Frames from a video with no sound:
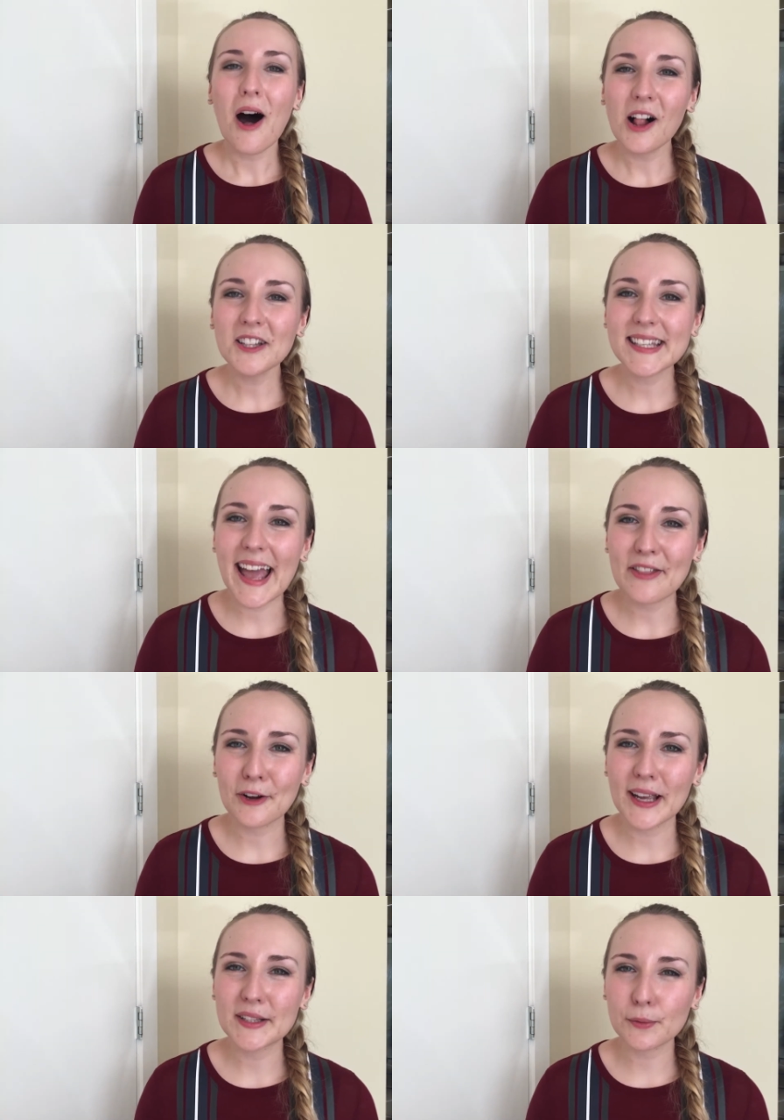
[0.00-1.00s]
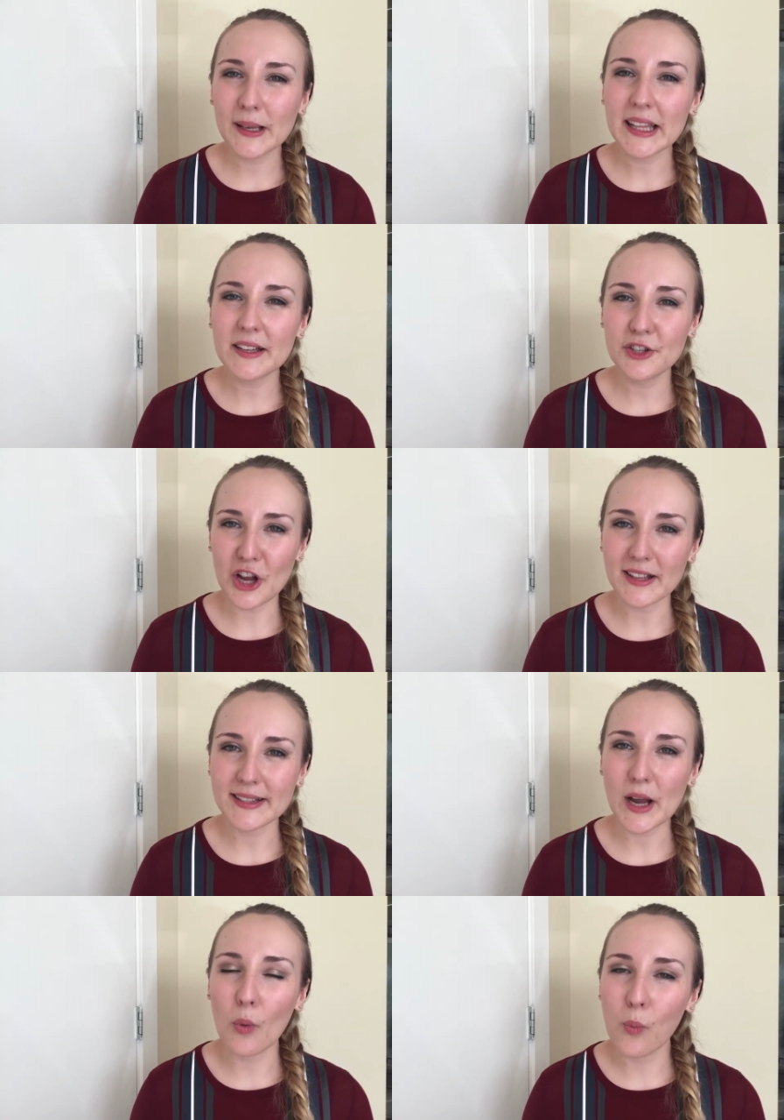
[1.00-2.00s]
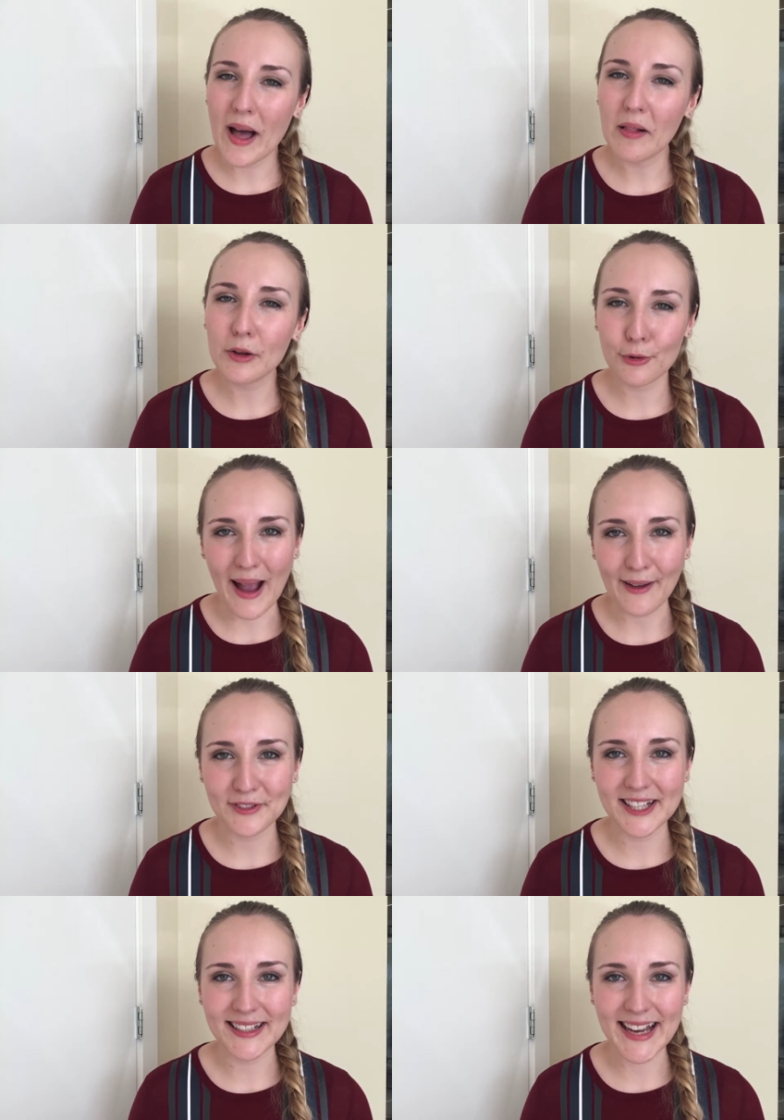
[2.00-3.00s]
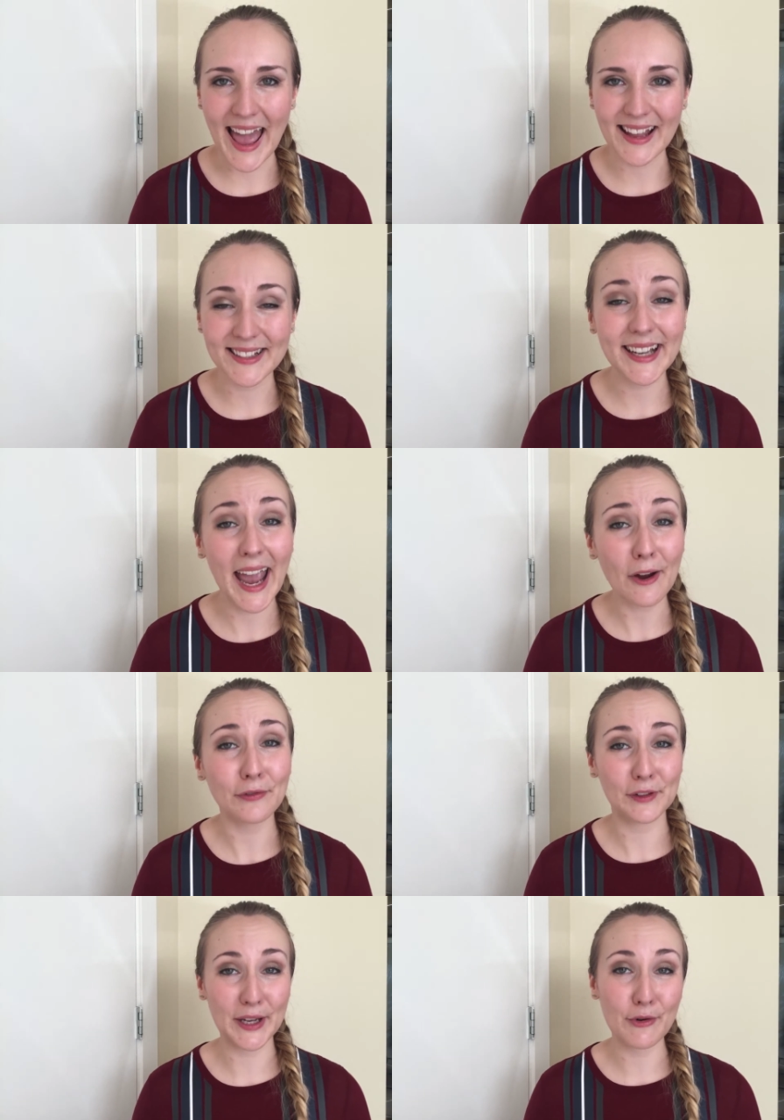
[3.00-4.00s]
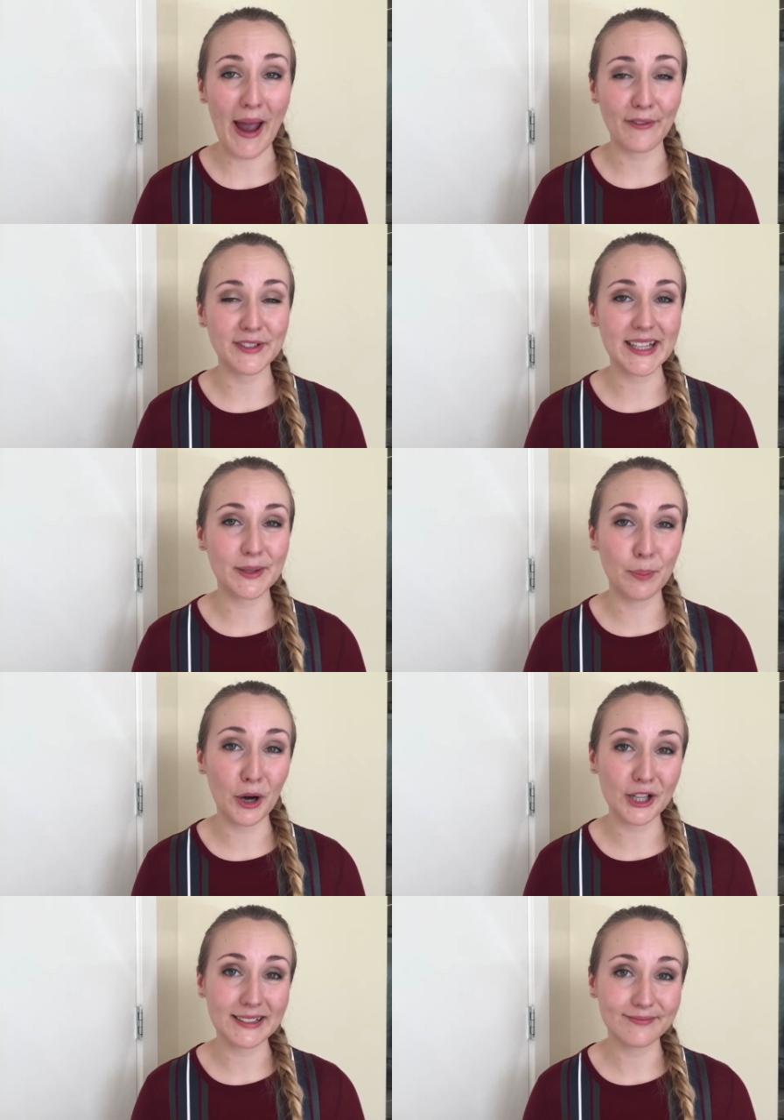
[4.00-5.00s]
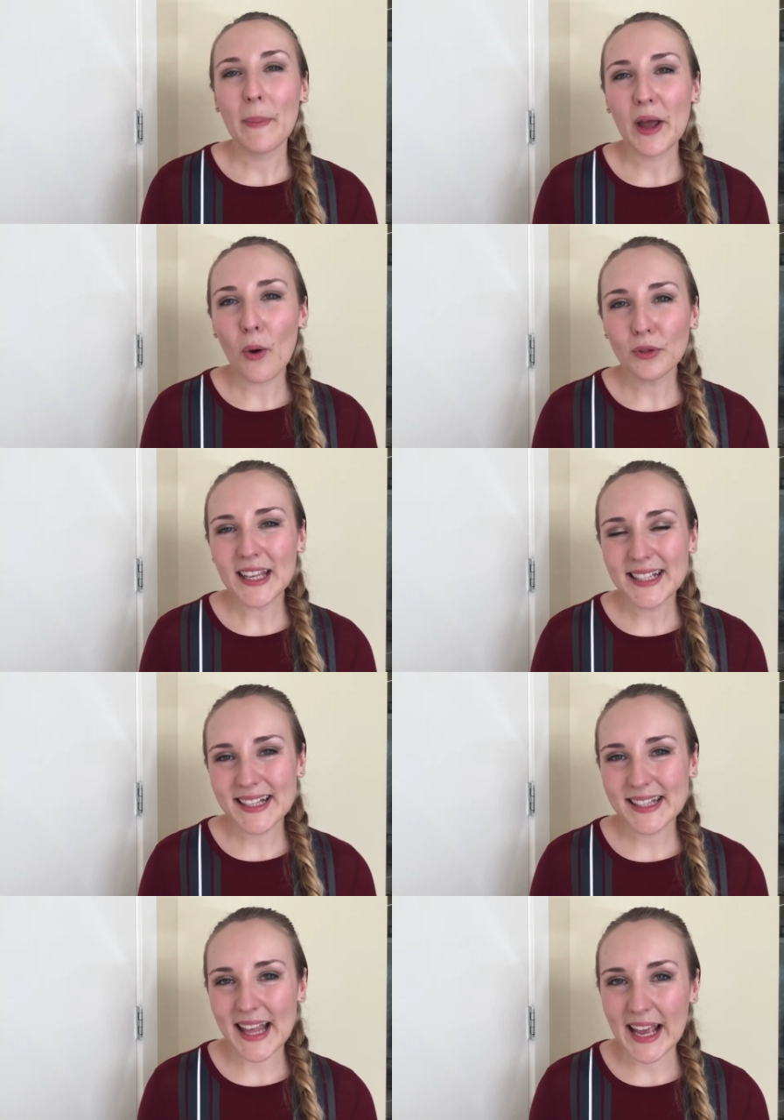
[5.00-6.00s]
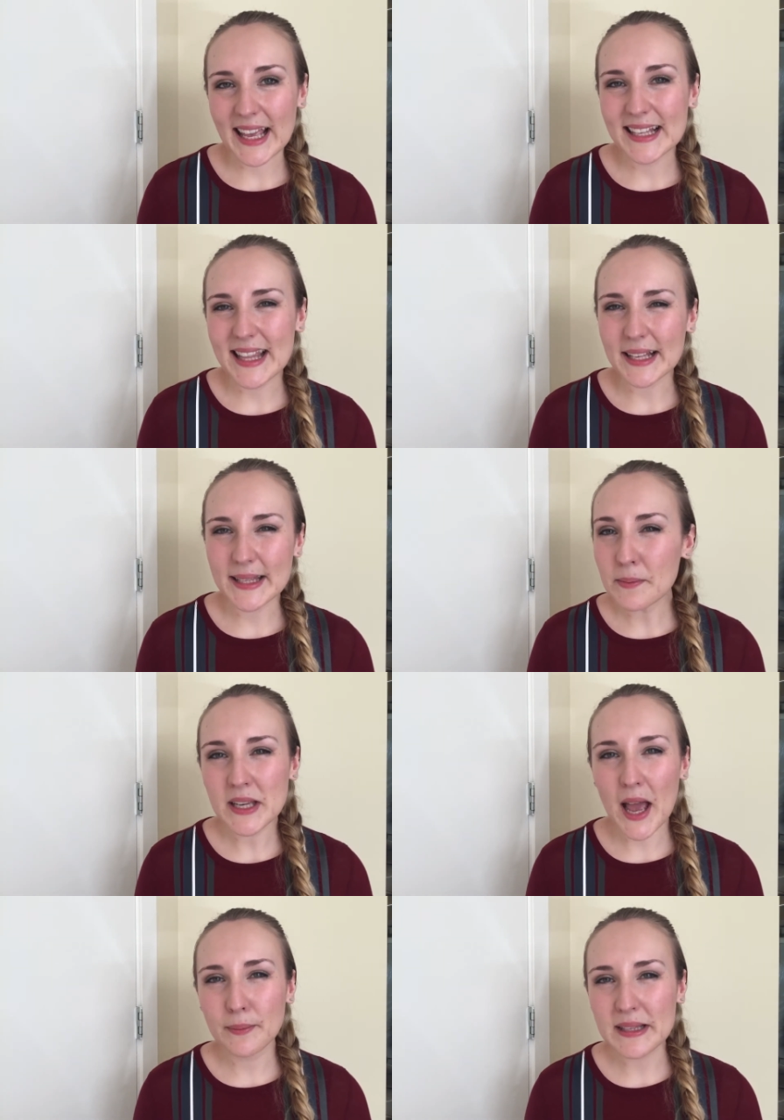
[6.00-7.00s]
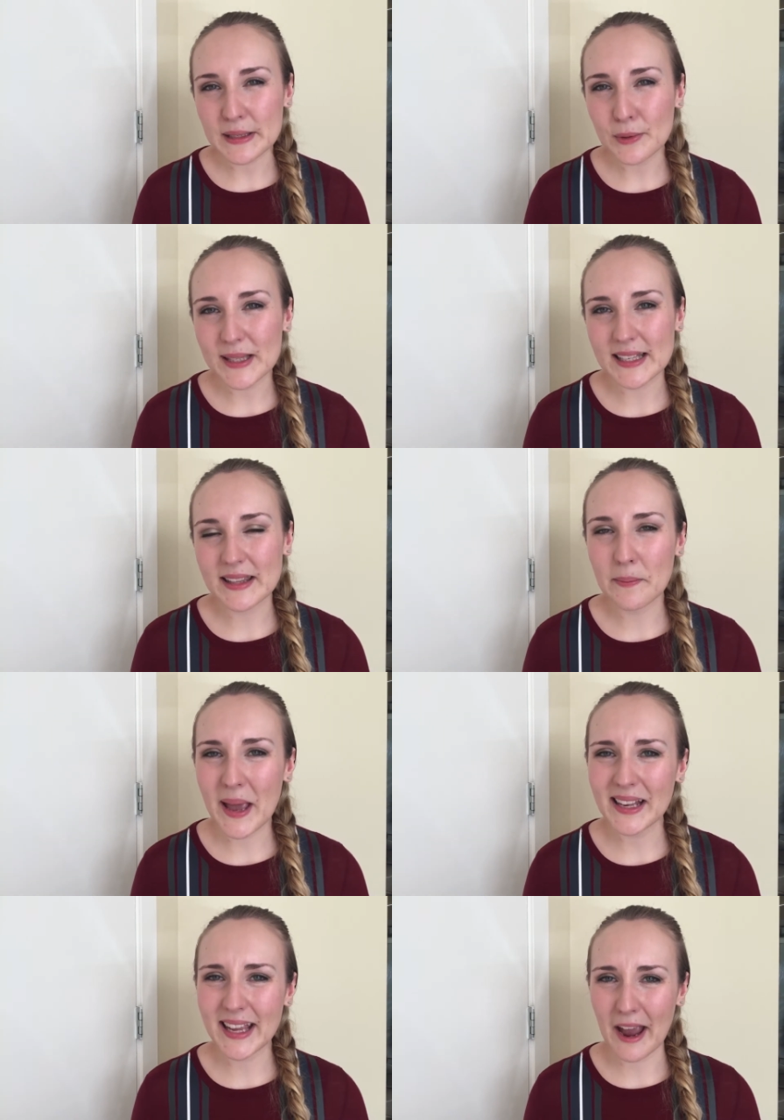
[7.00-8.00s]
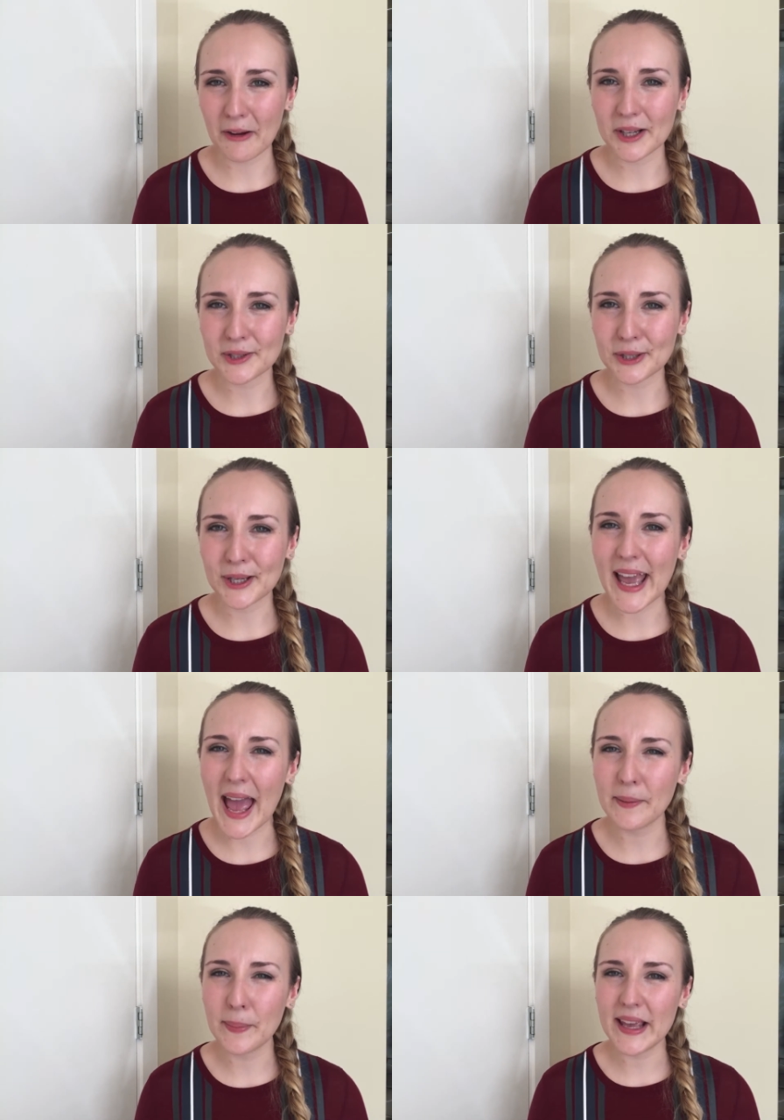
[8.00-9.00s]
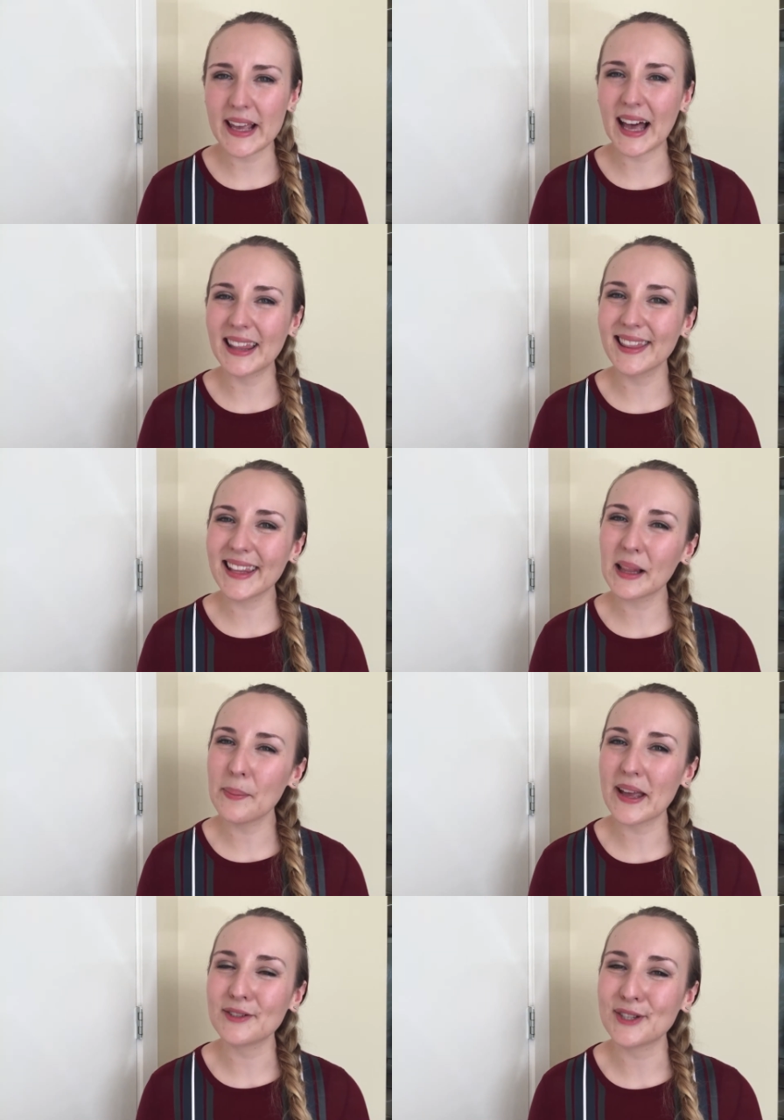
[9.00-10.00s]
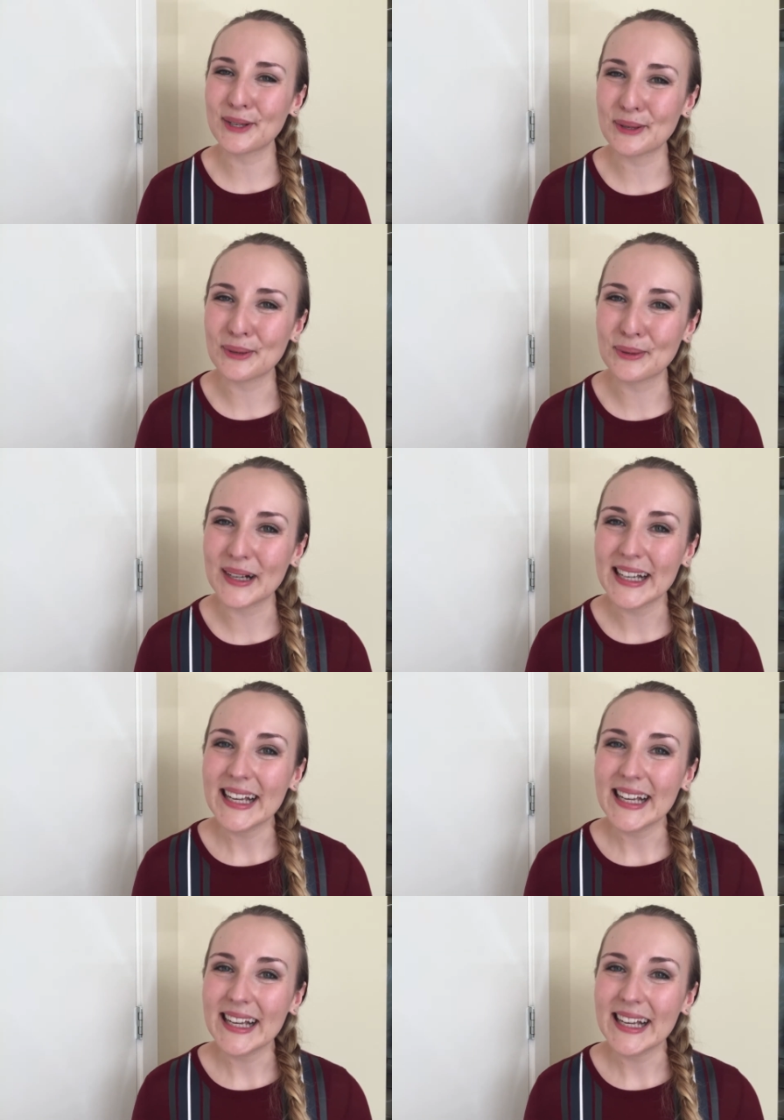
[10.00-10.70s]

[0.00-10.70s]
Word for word: Altogether, it's really just a well-crafted and carefully crafted book. My only dislike is that sometimes Susan, the main character, can be a little bit too